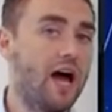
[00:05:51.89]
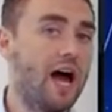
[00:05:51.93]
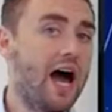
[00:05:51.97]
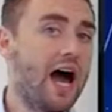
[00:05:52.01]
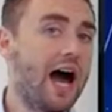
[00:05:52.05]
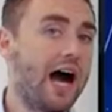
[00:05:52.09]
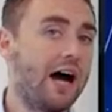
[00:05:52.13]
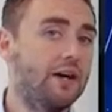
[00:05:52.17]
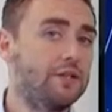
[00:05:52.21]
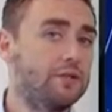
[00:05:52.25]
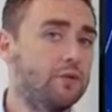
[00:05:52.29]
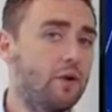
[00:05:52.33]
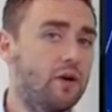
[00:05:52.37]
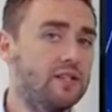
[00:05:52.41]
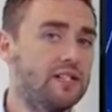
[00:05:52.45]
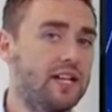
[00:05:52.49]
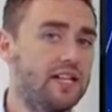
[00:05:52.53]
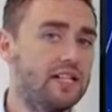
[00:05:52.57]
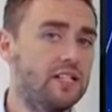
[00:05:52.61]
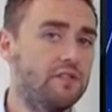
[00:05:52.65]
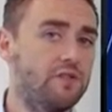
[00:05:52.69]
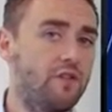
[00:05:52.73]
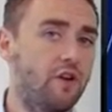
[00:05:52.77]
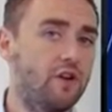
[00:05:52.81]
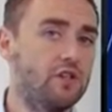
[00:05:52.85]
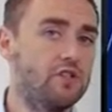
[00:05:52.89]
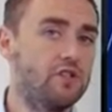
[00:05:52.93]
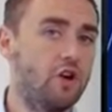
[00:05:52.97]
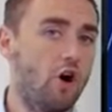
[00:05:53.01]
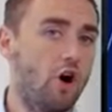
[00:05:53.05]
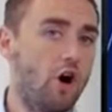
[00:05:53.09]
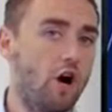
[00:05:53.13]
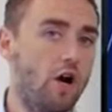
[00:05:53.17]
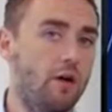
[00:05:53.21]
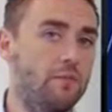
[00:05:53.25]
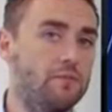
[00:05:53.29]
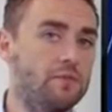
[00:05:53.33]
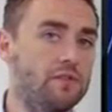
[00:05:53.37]
how to identify
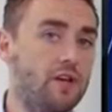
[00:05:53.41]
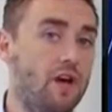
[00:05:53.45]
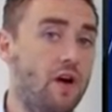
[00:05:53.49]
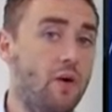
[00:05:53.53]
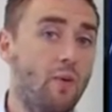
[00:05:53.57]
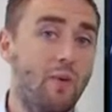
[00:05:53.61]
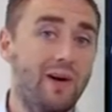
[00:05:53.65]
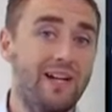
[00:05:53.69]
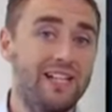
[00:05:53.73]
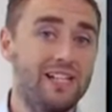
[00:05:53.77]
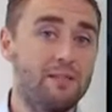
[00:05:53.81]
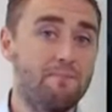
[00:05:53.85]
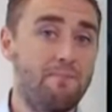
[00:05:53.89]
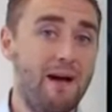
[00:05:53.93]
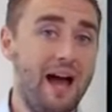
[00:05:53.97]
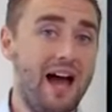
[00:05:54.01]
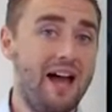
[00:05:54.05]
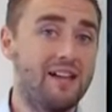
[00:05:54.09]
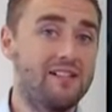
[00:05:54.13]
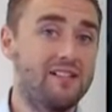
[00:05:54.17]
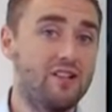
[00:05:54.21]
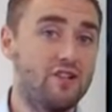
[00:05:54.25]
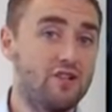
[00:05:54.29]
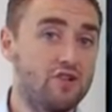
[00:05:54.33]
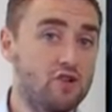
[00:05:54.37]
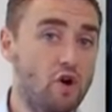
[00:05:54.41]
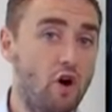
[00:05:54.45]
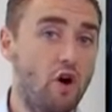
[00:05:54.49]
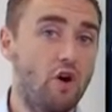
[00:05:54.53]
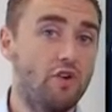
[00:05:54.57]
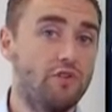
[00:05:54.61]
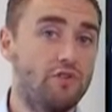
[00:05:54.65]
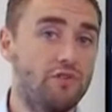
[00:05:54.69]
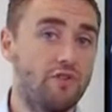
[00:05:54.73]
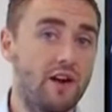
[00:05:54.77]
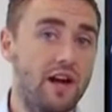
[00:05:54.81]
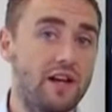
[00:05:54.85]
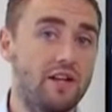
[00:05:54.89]
times when it's better to
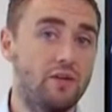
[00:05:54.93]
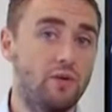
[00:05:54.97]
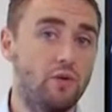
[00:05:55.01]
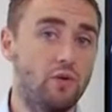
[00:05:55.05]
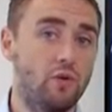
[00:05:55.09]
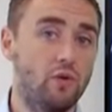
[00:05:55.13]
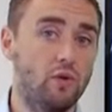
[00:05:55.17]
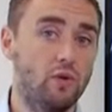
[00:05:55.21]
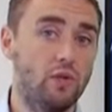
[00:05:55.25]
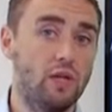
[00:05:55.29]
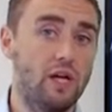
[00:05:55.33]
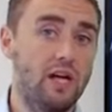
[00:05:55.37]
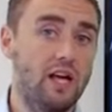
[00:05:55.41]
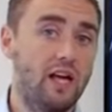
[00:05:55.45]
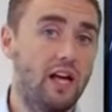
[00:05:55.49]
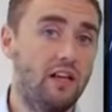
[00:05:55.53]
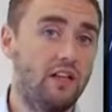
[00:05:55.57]
not trade at all